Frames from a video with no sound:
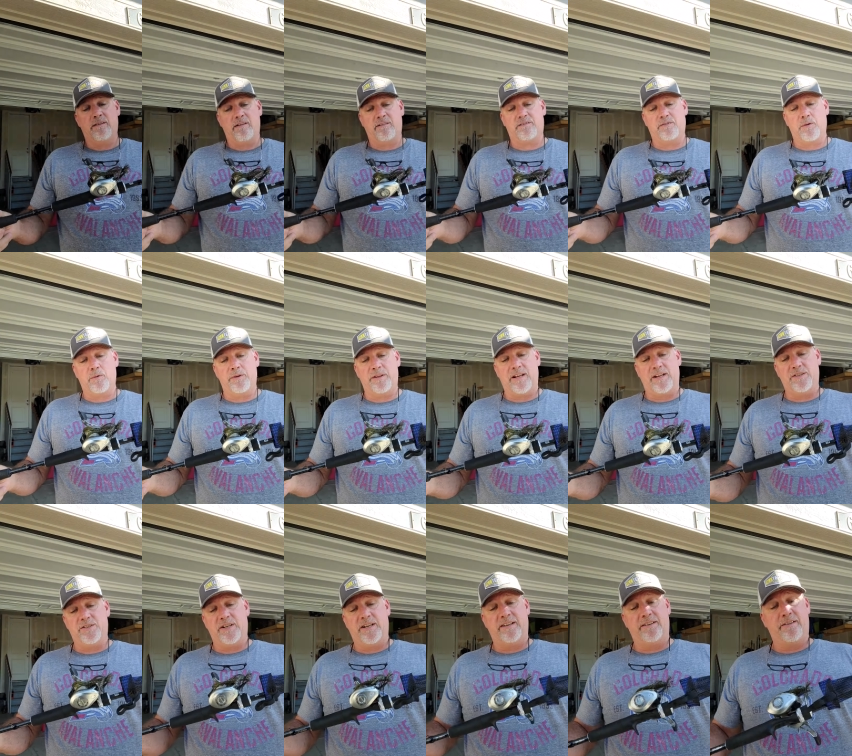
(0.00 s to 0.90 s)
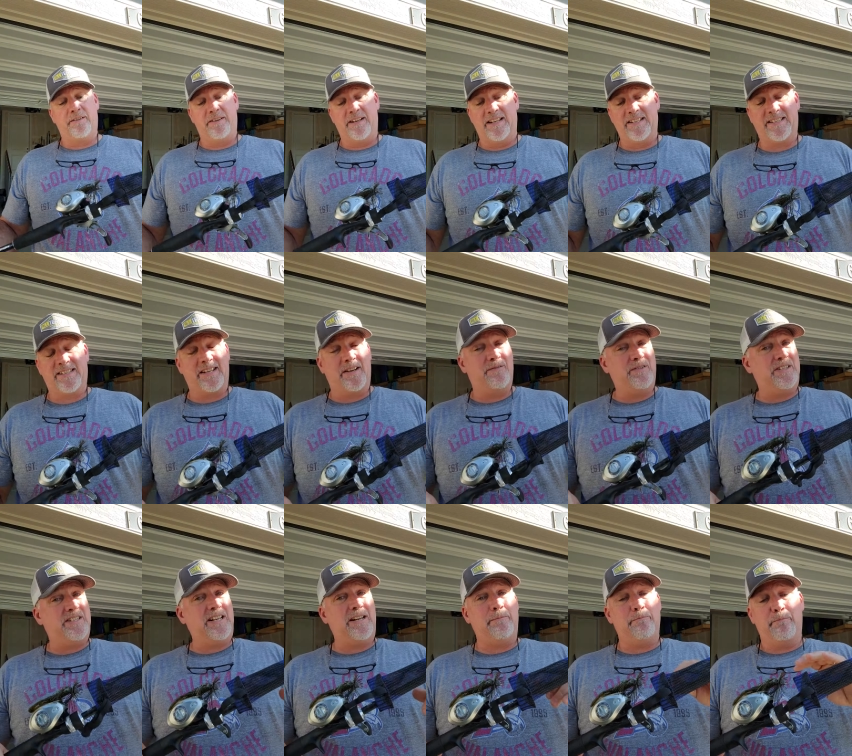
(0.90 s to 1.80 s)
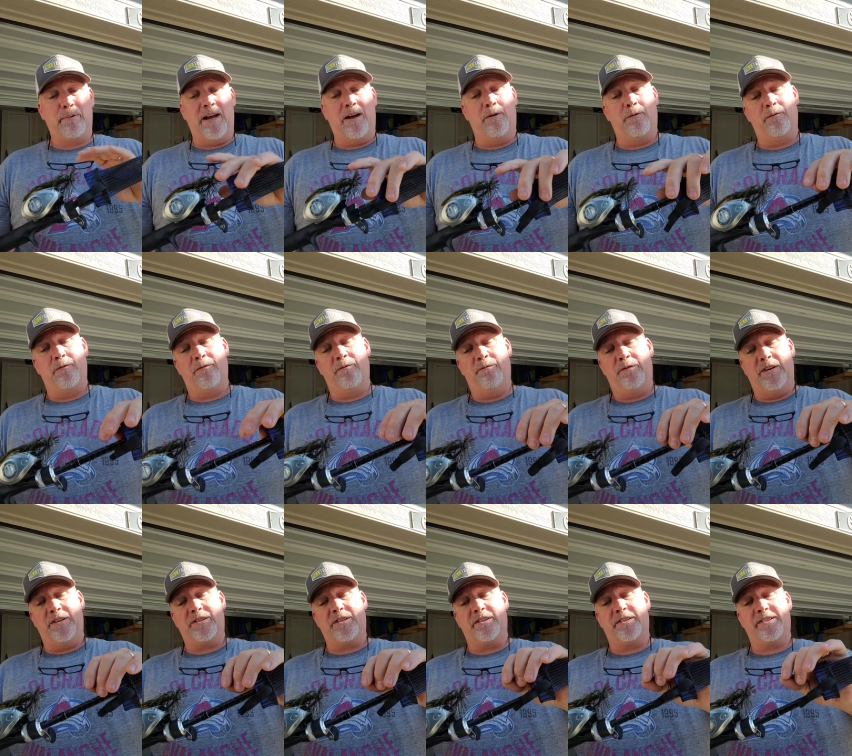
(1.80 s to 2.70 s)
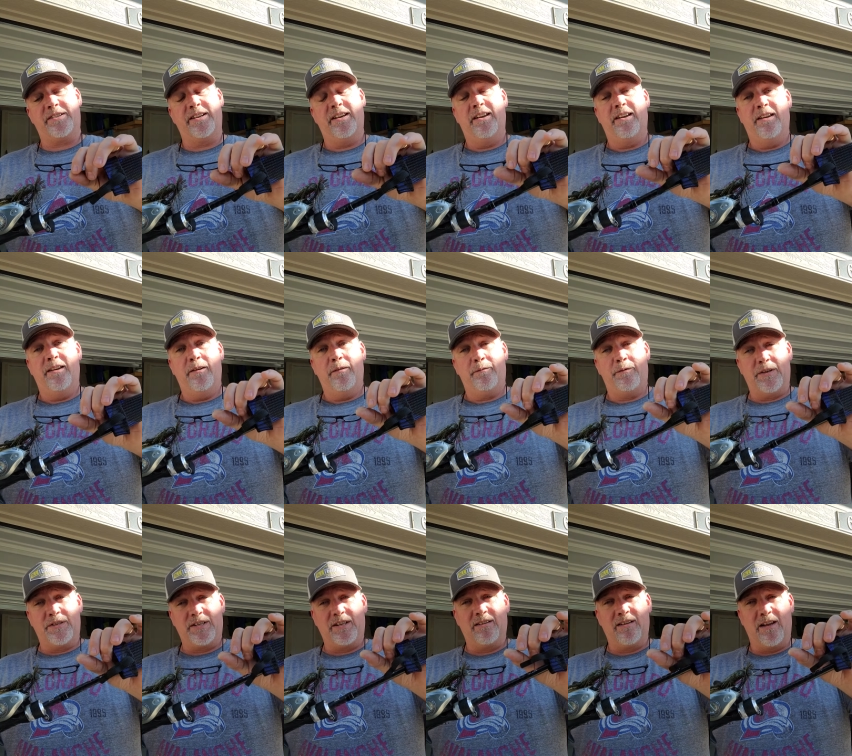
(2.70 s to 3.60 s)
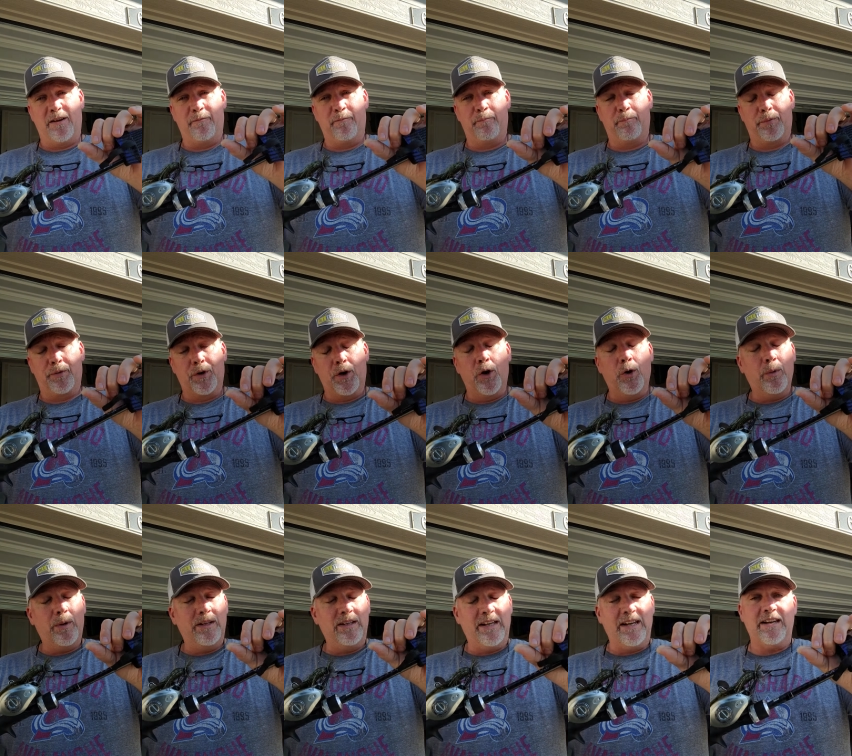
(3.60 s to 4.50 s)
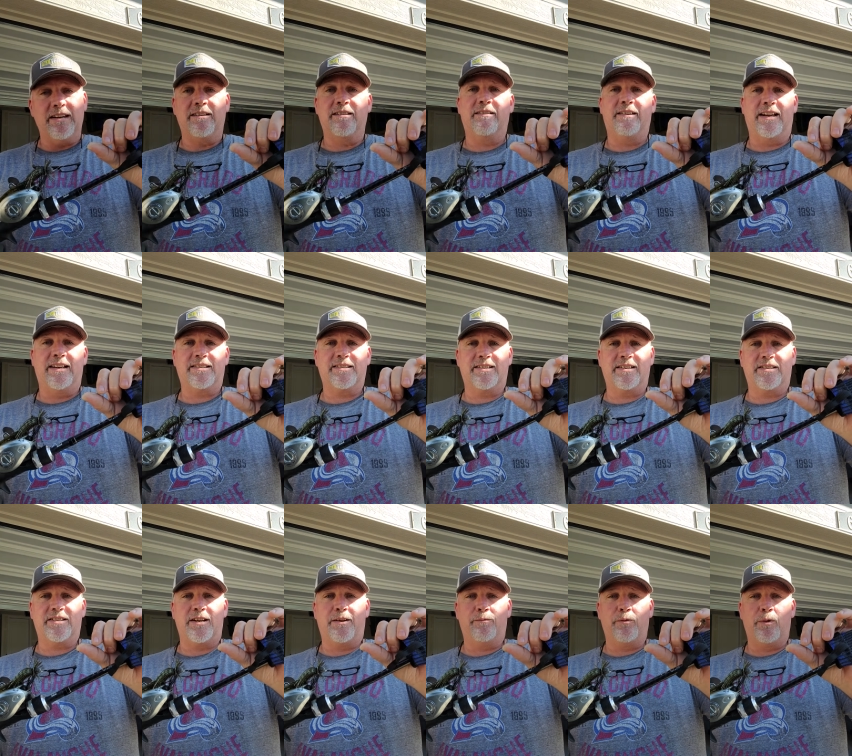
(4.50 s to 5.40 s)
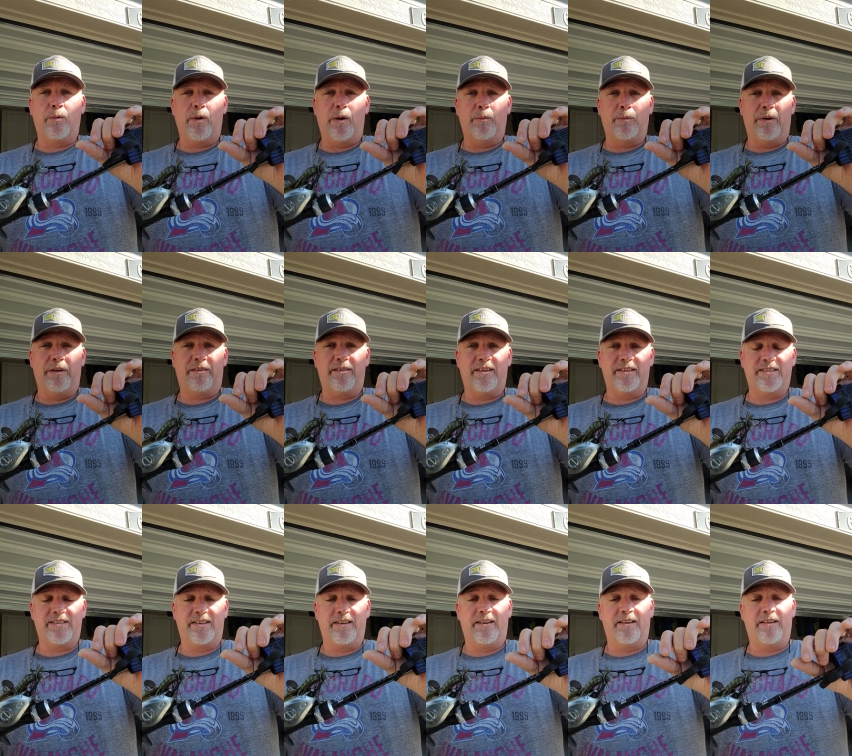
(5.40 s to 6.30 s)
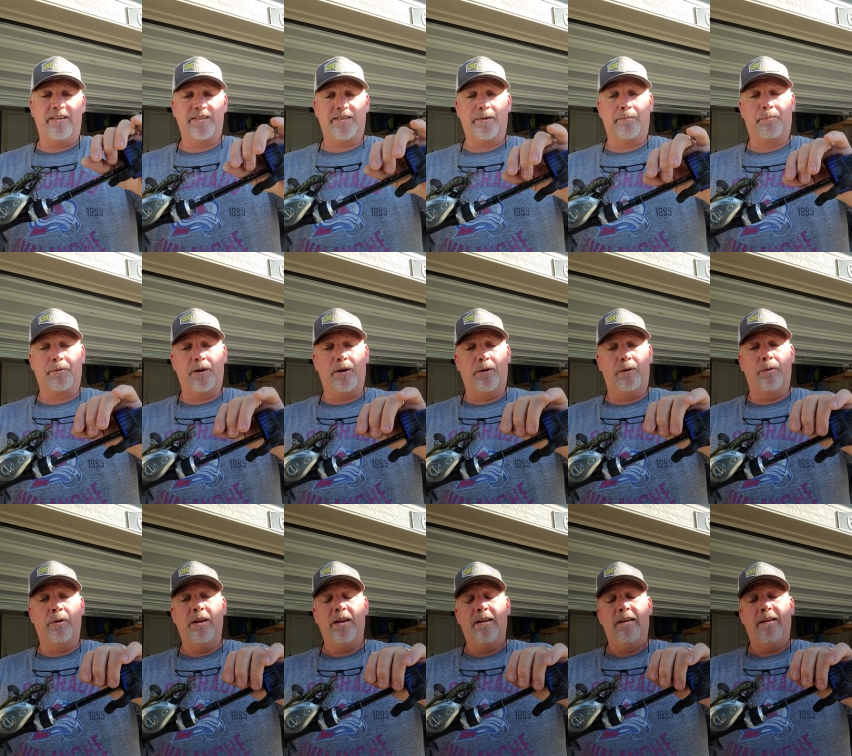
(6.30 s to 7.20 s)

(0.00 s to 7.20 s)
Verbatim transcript: uh, throwing that jig in there, and that 17 pound vicious fishing line pro elite that's the stuff we went with is the is the pro